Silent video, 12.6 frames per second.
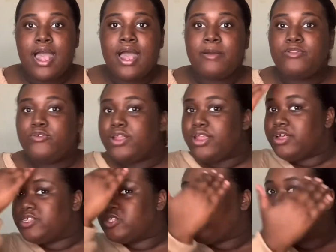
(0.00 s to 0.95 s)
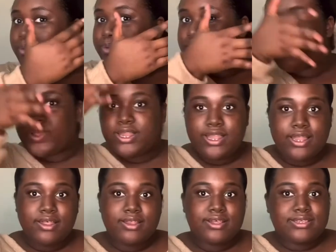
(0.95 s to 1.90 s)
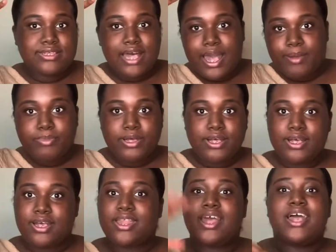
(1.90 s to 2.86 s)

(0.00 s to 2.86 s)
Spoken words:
Do little swoops with the little side bun.